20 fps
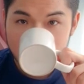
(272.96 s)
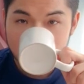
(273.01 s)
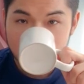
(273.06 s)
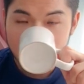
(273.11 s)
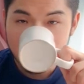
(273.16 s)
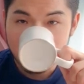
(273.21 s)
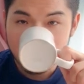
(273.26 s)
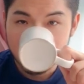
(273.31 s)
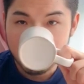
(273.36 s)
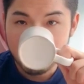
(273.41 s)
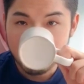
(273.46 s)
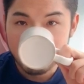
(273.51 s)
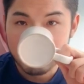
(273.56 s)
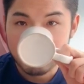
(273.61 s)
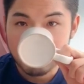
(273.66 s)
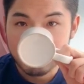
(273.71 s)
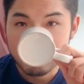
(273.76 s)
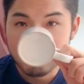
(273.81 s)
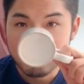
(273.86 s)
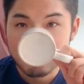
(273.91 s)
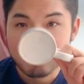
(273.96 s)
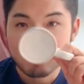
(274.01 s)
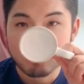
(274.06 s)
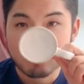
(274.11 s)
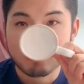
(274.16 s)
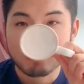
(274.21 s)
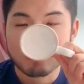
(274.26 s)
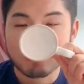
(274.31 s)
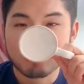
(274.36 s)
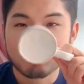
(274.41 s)

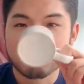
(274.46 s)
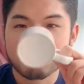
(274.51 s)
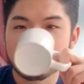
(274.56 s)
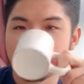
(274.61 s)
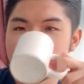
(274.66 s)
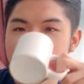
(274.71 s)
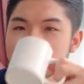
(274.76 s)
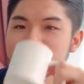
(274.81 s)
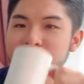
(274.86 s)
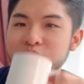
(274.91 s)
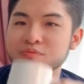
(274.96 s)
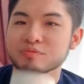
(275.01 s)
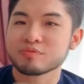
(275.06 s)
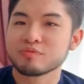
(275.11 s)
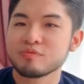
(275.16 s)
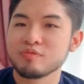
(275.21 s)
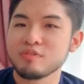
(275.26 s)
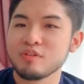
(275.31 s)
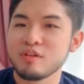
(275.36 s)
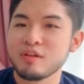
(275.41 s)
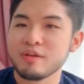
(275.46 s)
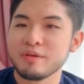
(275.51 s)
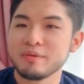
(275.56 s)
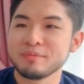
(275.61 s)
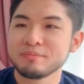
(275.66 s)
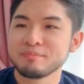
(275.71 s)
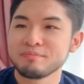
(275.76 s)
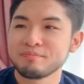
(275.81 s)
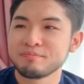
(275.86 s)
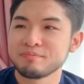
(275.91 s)

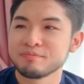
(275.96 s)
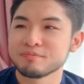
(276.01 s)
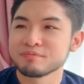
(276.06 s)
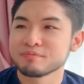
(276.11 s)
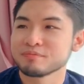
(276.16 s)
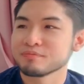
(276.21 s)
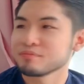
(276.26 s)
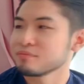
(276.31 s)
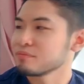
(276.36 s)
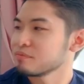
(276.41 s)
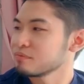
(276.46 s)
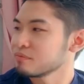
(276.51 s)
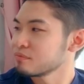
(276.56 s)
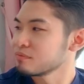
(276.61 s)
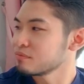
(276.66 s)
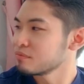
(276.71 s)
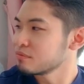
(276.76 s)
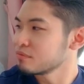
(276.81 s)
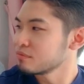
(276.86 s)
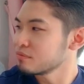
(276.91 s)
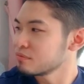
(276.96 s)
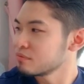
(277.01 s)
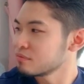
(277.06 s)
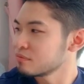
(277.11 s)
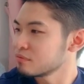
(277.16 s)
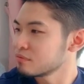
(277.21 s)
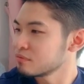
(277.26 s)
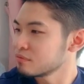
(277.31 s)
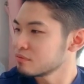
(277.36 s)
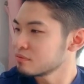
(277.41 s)

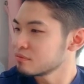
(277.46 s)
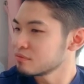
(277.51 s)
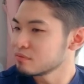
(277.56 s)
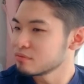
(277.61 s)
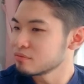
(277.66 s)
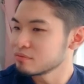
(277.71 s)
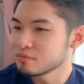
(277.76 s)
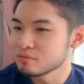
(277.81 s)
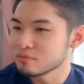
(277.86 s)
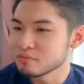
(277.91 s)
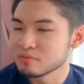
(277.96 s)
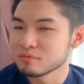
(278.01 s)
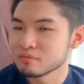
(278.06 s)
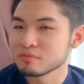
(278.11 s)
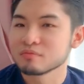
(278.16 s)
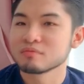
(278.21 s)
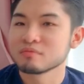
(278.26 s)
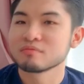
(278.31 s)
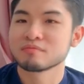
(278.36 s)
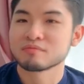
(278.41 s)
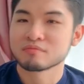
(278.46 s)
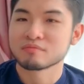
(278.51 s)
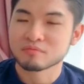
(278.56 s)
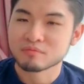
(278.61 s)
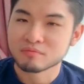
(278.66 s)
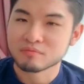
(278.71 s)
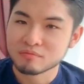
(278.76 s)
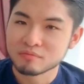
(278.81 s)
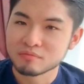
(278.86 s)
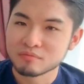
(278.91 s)

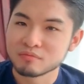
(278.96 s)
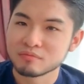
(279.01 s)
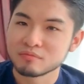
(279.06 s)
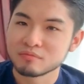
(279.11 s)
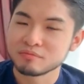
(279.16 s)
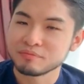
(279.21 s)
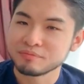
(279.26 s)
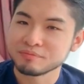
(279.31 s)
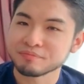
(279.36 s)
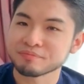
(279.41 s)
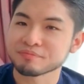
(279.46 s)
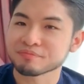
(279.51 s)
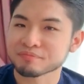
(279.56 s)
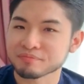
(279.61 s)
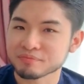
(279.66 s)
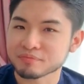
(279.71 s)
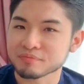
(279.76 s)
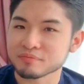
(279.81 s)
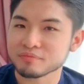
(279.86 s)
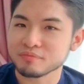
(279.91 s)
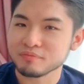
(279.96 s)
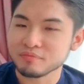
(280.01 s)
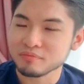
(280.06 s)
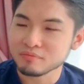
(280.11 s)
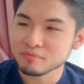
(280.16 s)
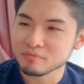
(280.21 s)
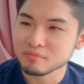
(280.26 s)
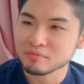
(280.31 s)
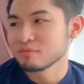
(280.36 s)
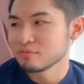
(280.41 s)

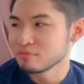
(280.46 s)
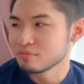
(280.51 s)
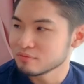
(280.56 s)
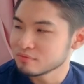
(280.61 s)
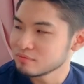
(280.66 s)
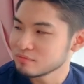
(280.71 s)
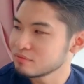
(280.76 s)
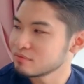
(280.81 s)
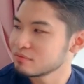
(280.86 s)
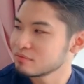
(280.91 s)
The person shown says nothing.